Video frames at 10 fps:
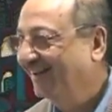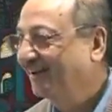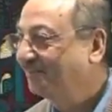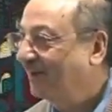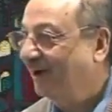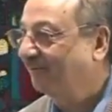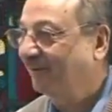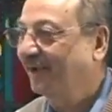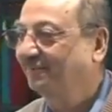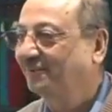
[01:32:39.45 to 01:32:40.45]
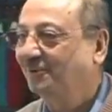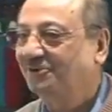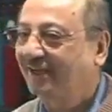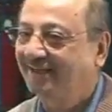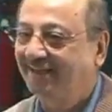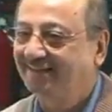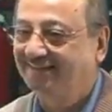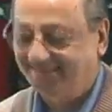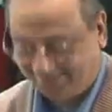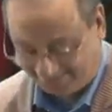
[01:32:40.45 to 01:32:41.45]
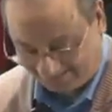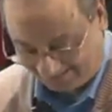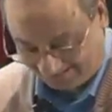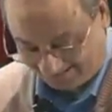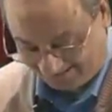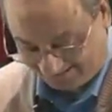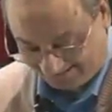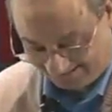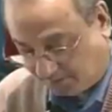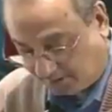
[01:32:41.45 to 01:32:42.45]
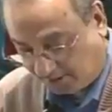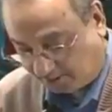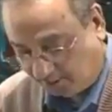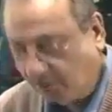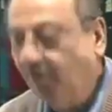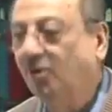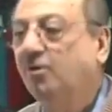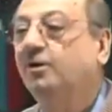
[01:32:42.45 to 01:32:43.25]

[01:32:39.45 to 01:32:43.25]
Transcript: Ma fahimtu shayyan. Nakulu.